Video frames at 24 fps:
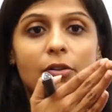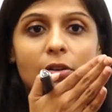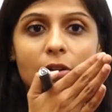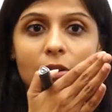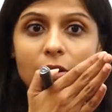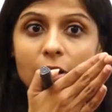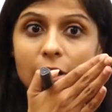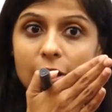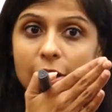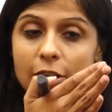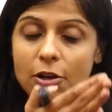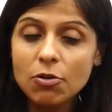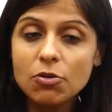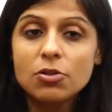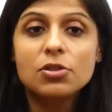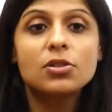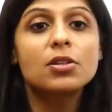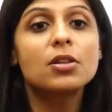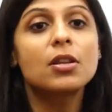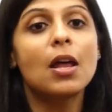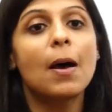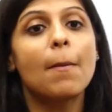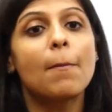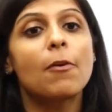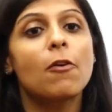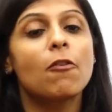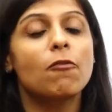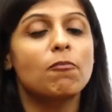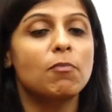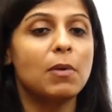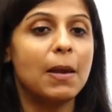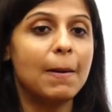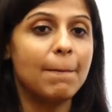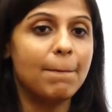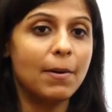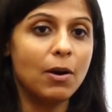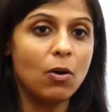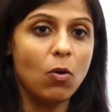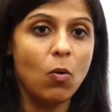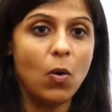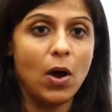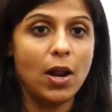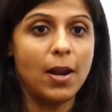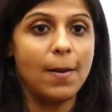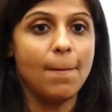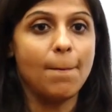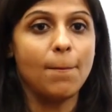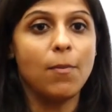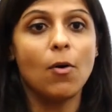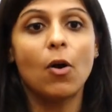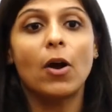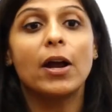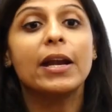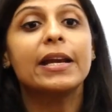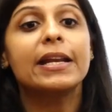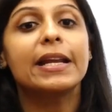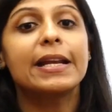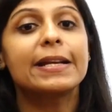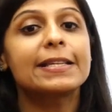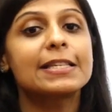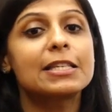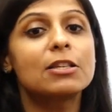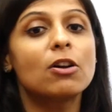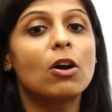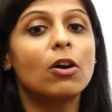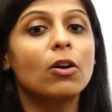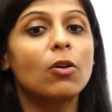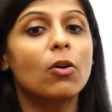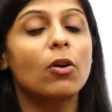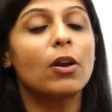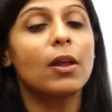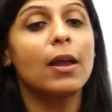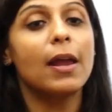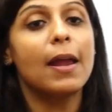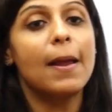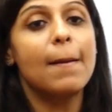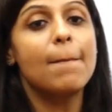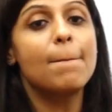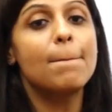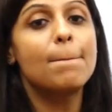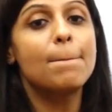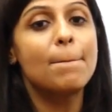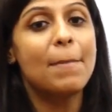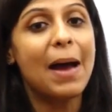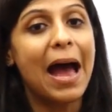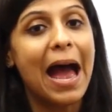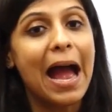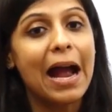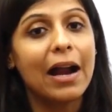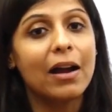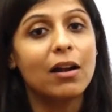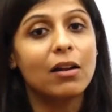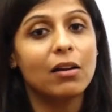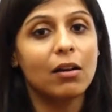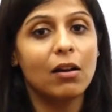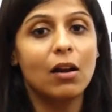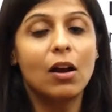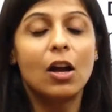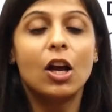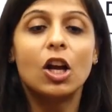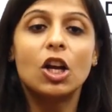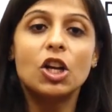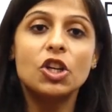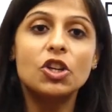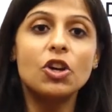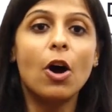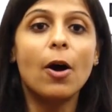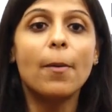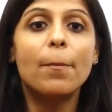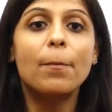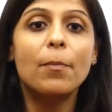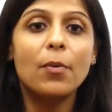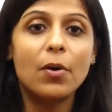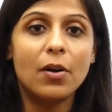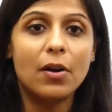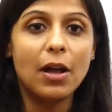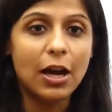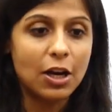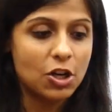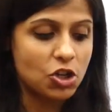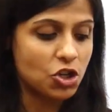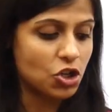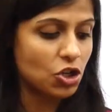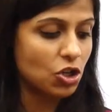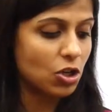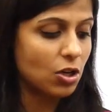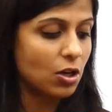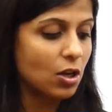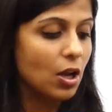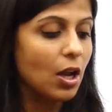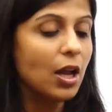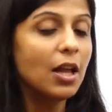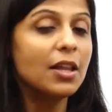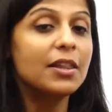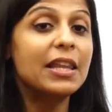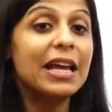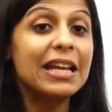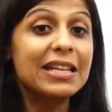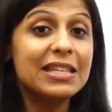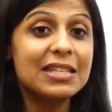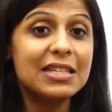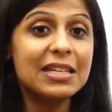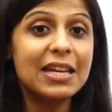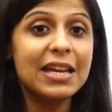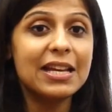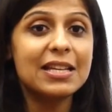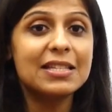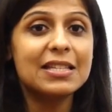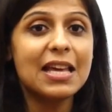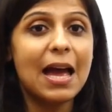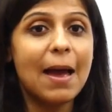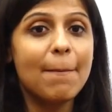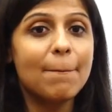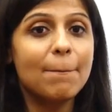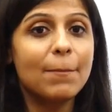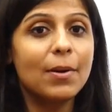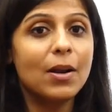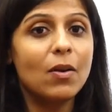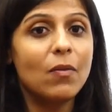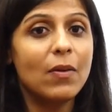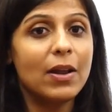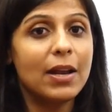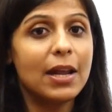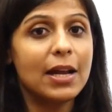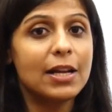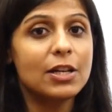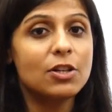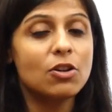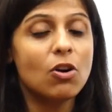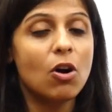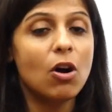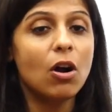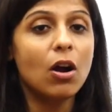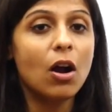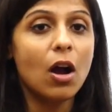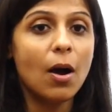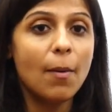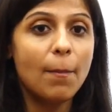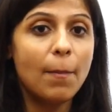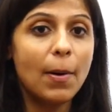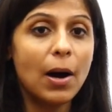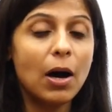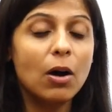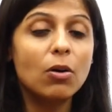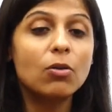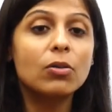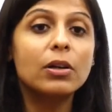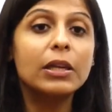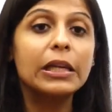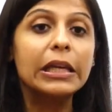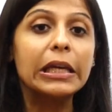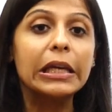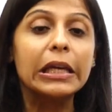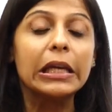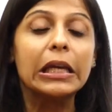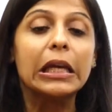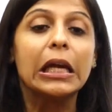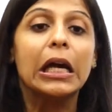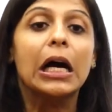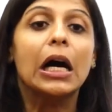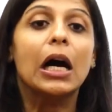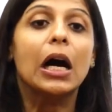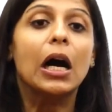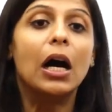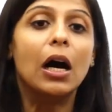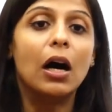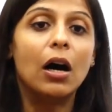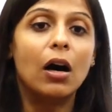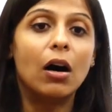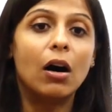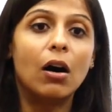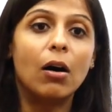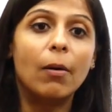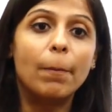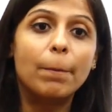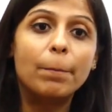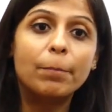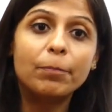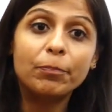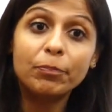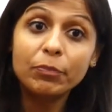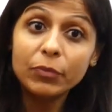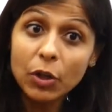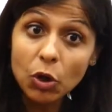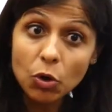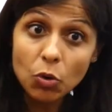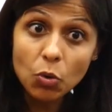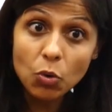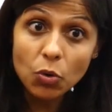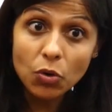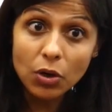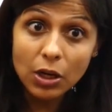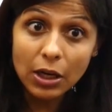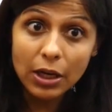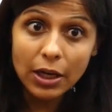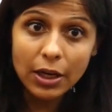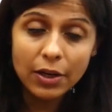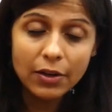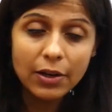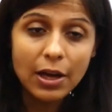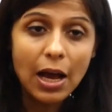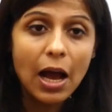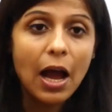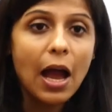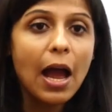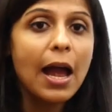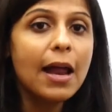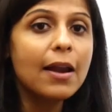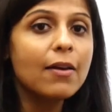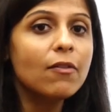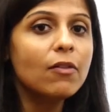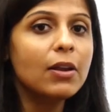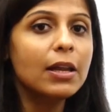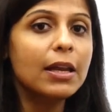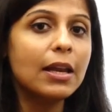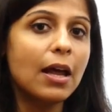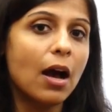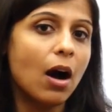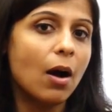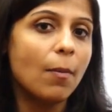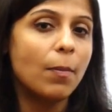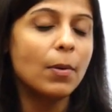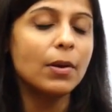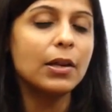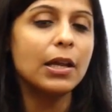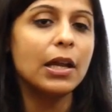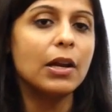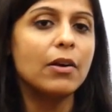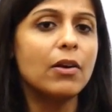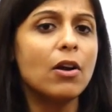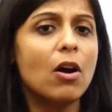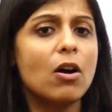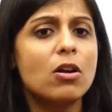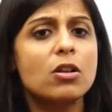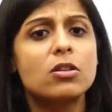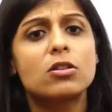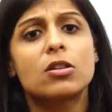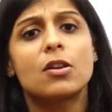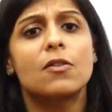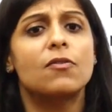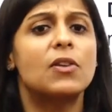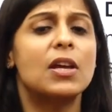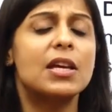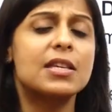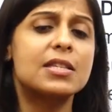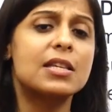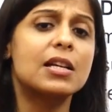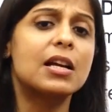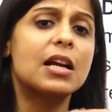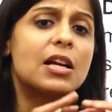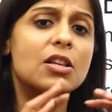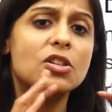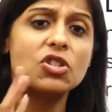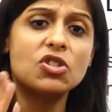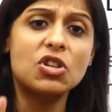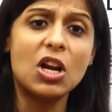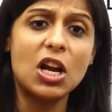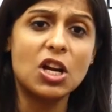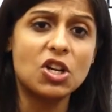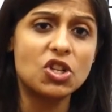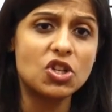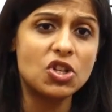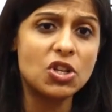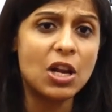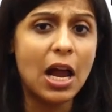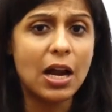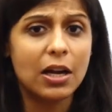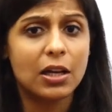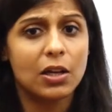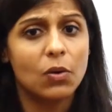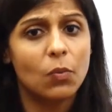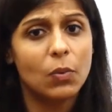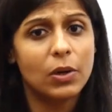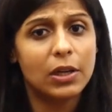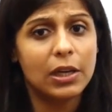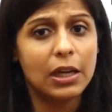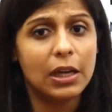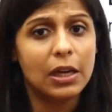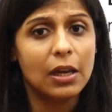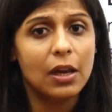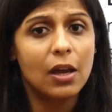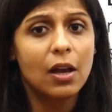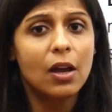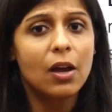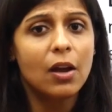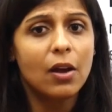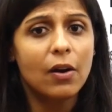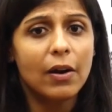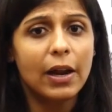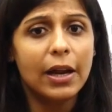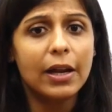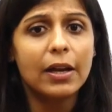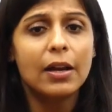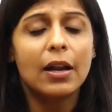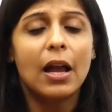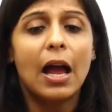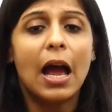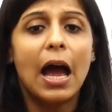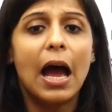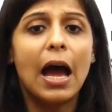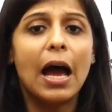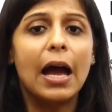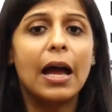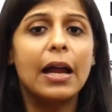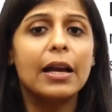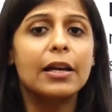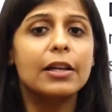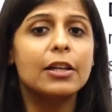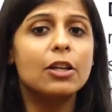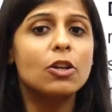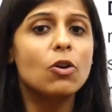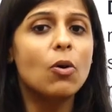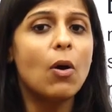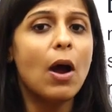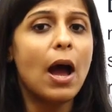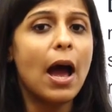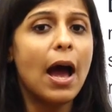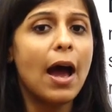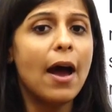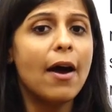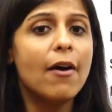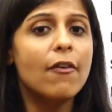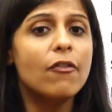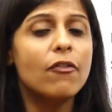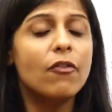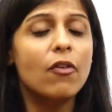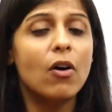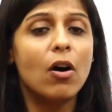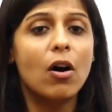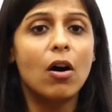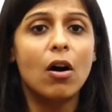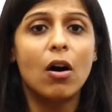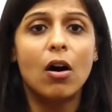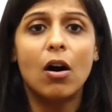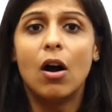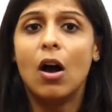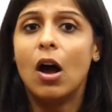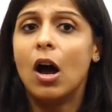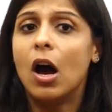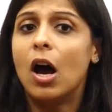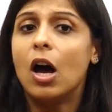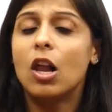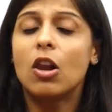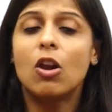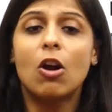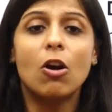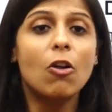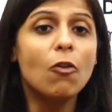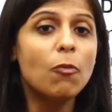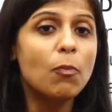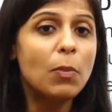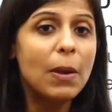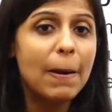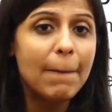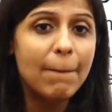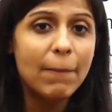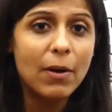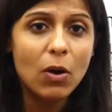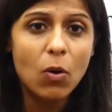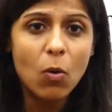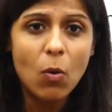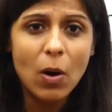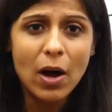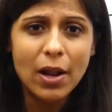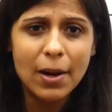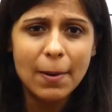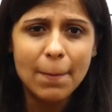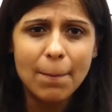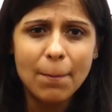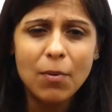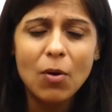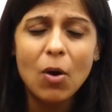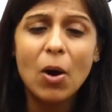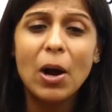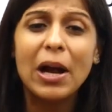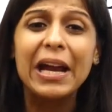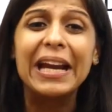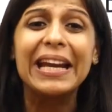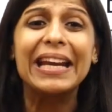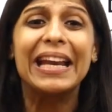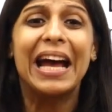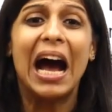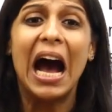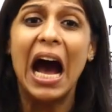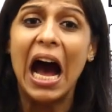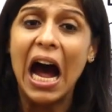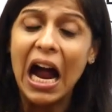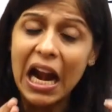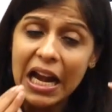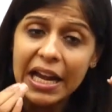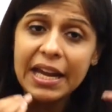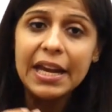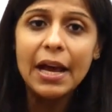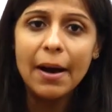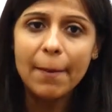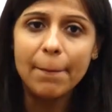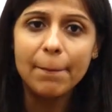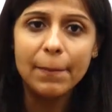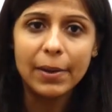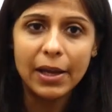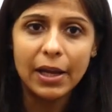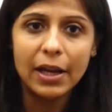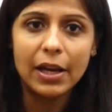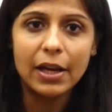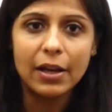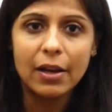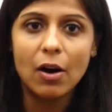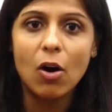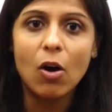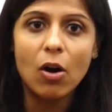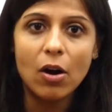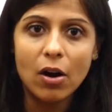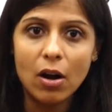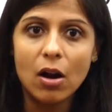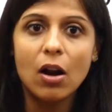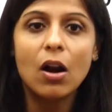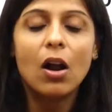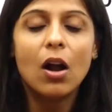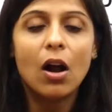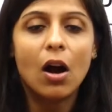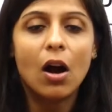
reduce the number of people who are employed, it's not going to impact your production. That's the example when I talk about the rural area. And in urban area also, if there's a construction activity, right, and you have a lot of people who are employed, underpaid, or